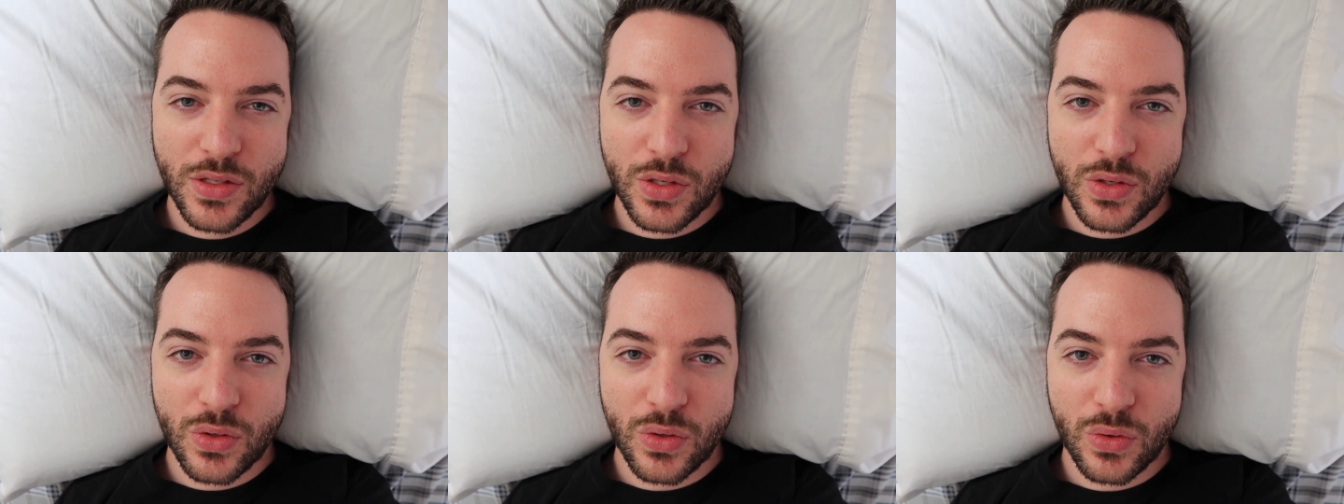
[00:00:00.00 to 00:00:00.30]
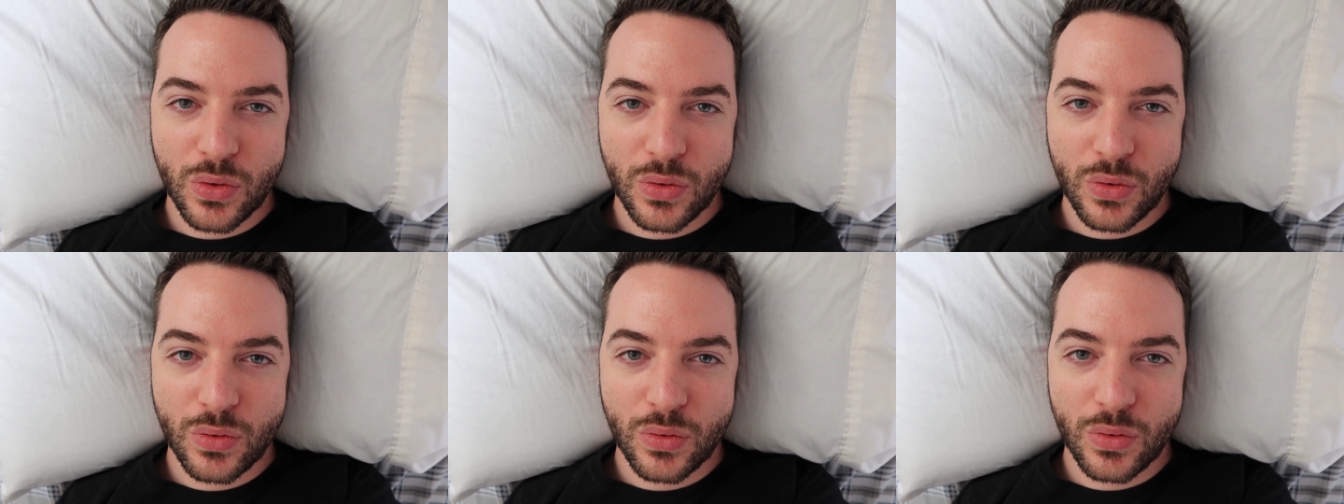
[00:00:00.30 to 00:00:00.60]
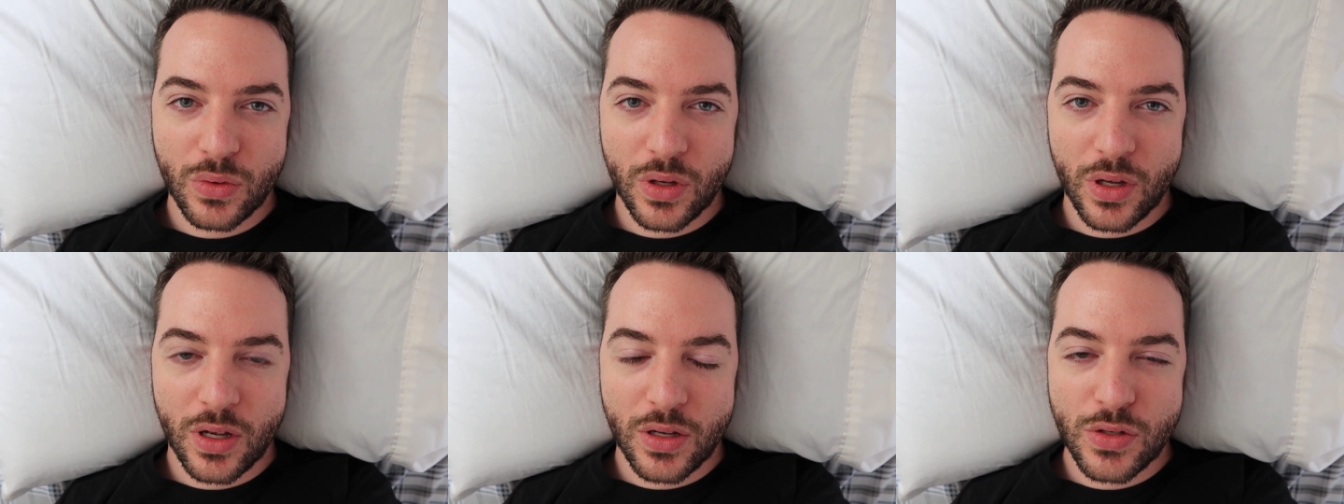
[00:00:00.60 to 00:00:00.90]

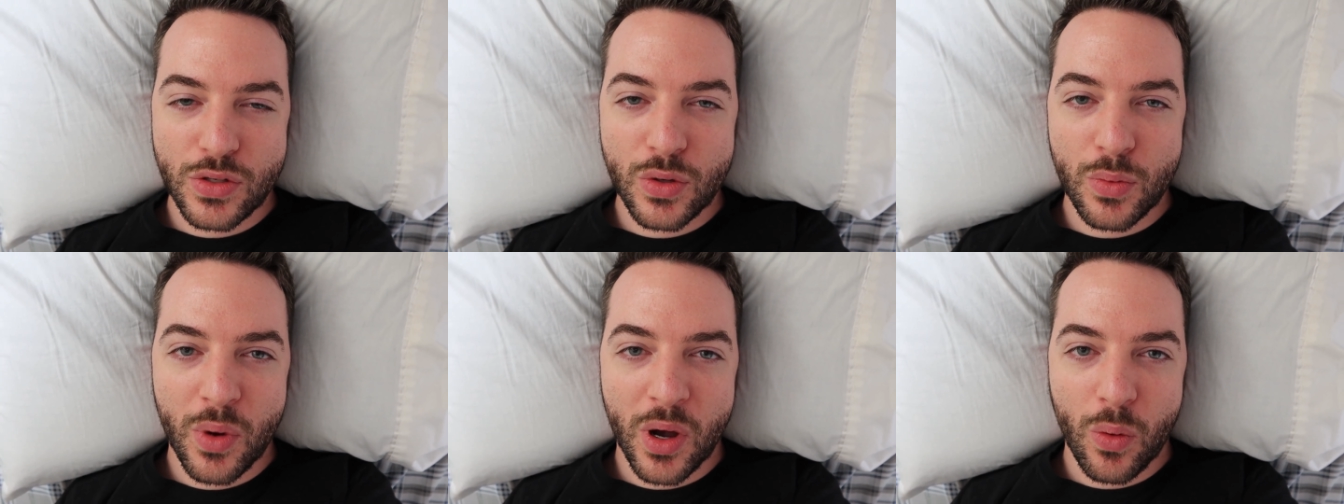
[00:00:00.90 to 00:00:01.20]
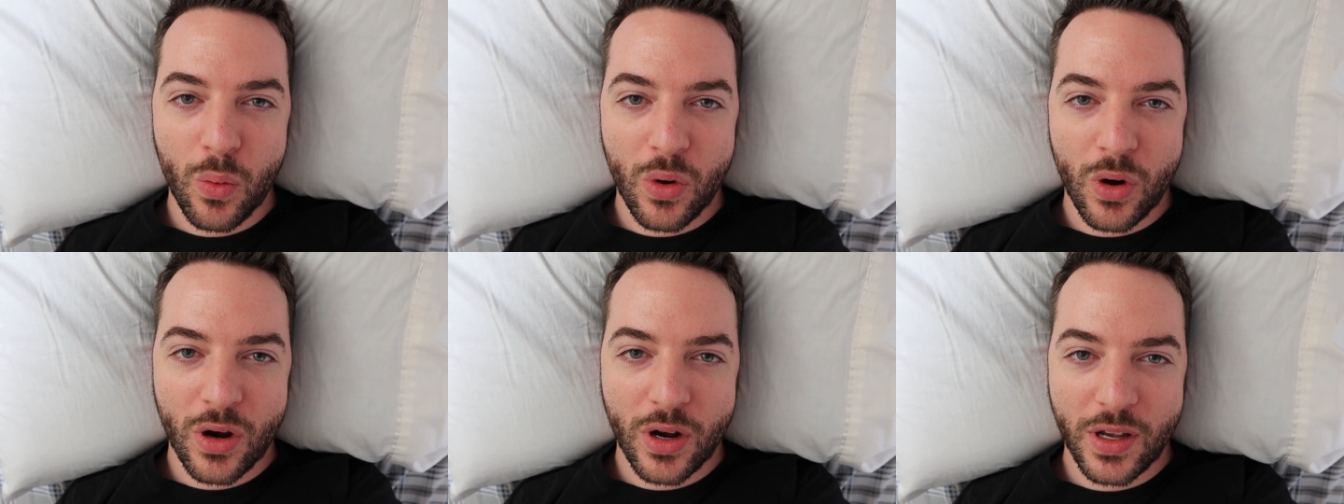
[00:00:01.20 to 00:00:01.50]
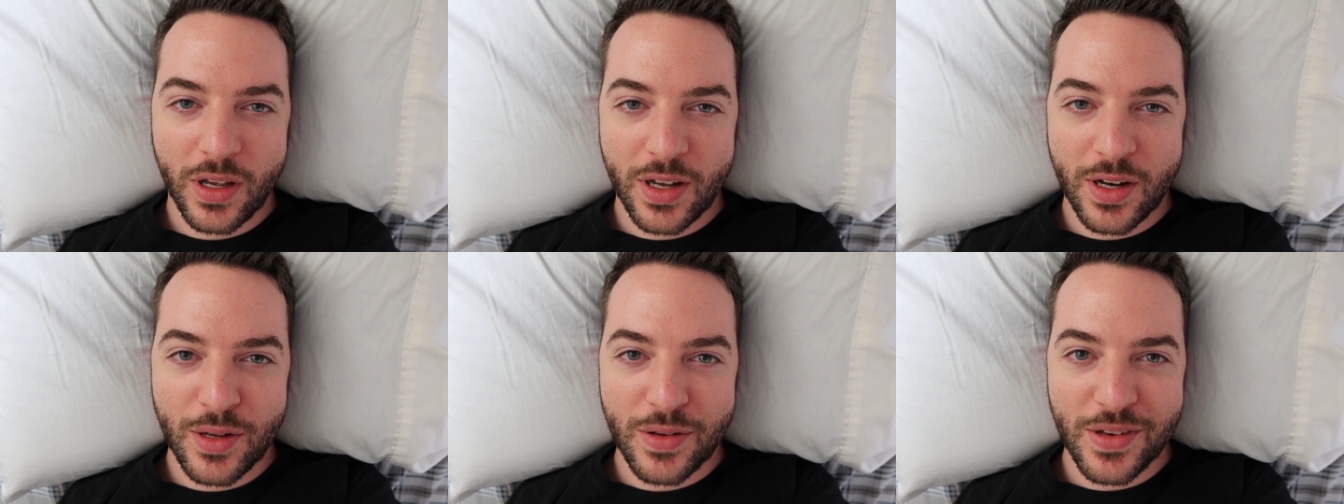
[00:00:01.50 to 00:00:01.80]
to uh, do my
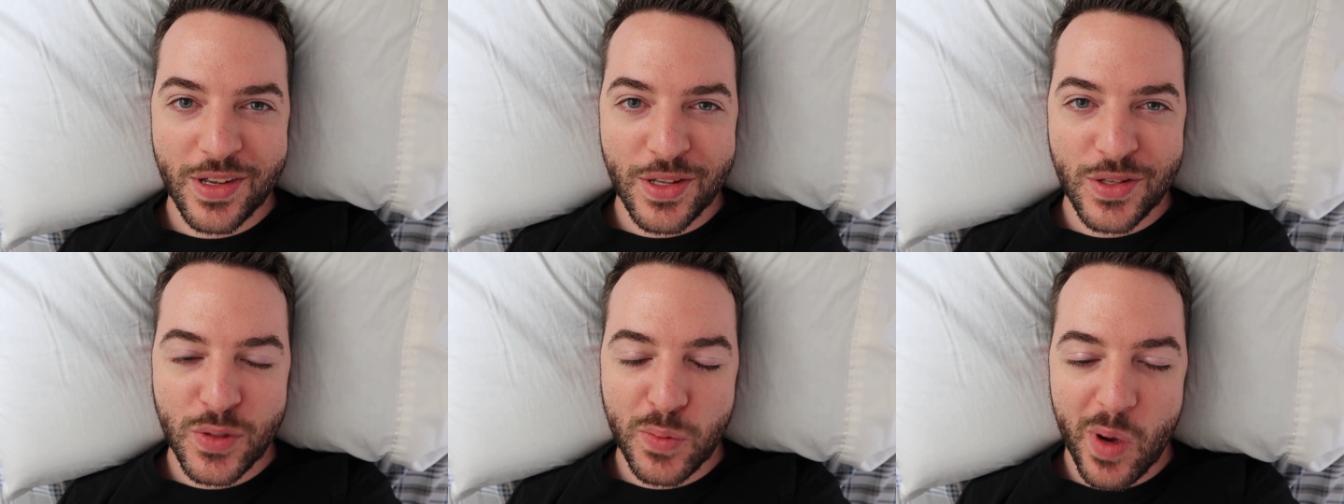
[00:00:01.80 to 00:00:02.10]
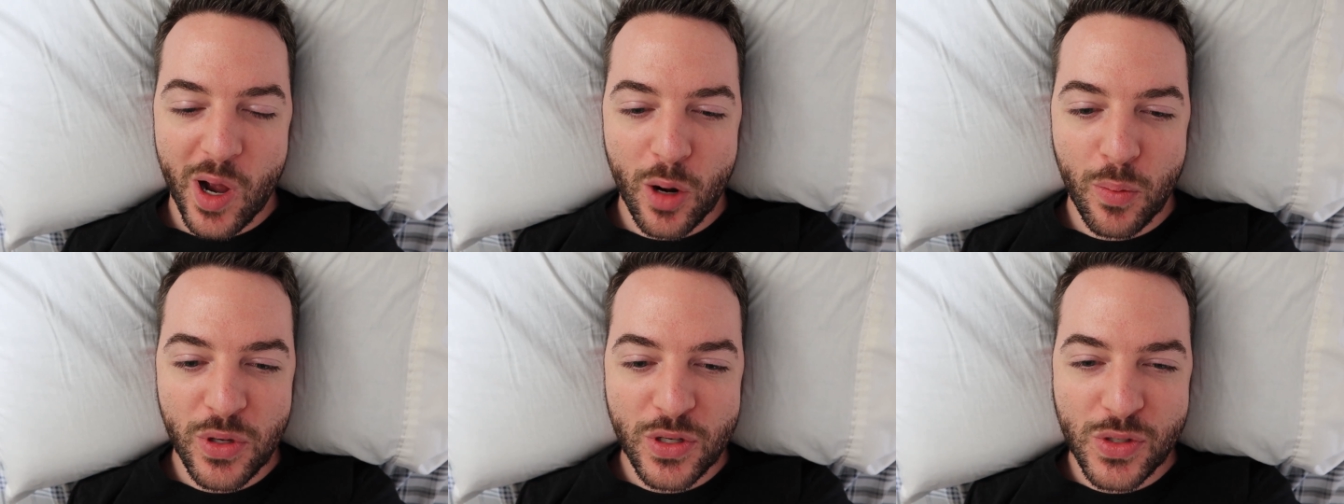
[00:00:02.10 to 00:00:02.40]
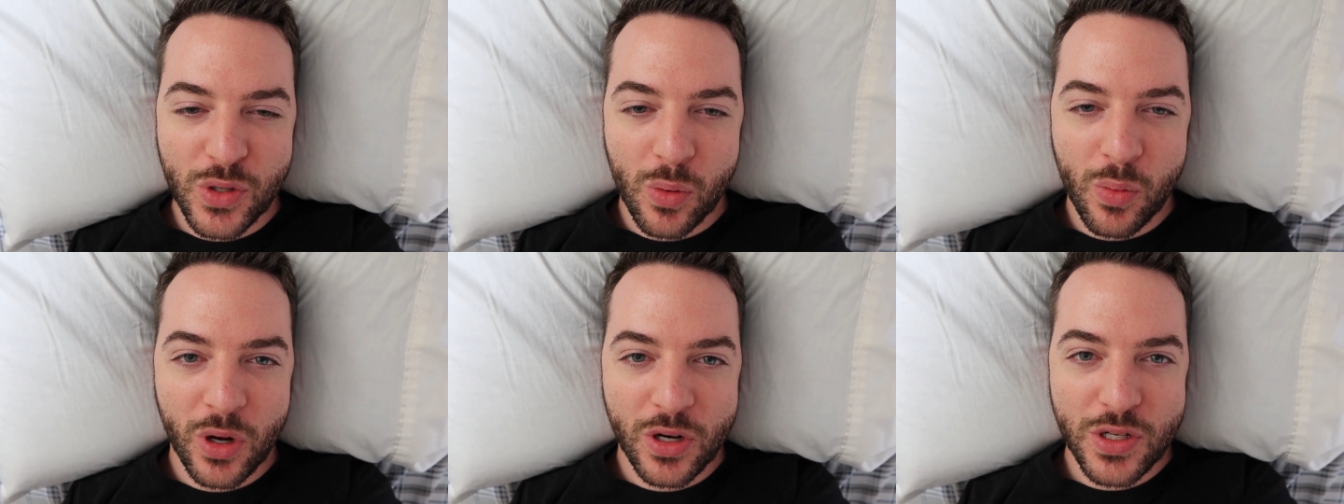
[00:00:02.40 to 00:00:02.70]
work. And it inspired me
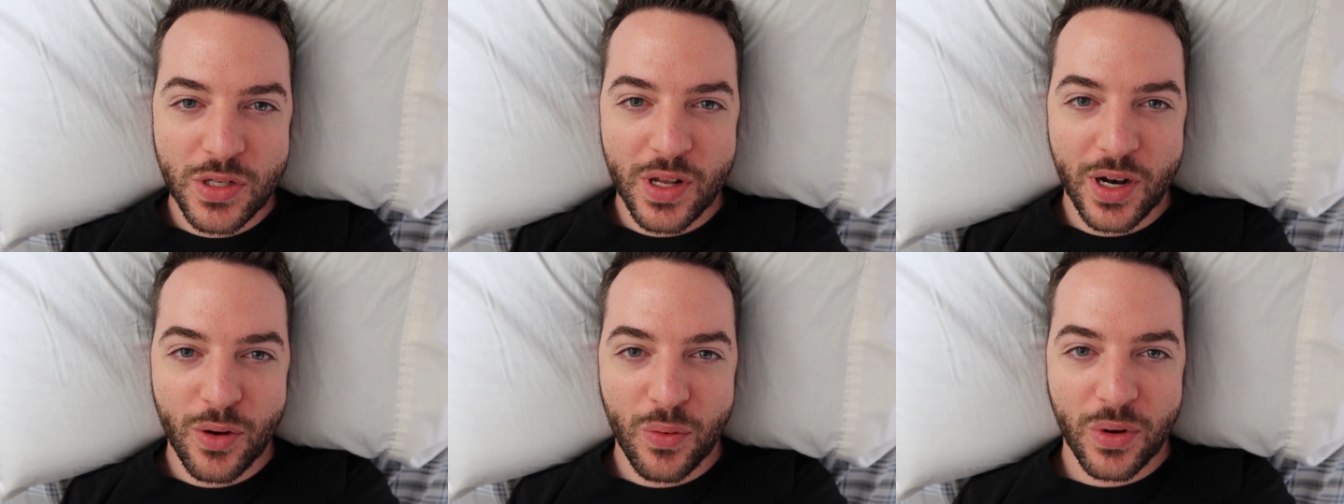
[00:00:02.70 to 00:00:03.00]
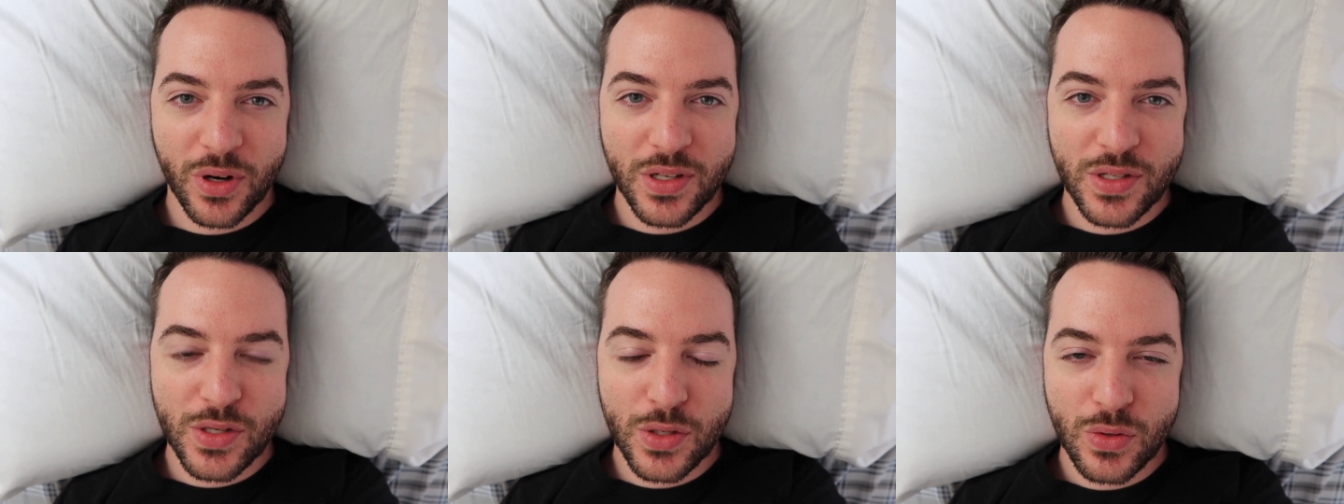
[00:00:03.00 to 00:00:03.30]
so much that I wanted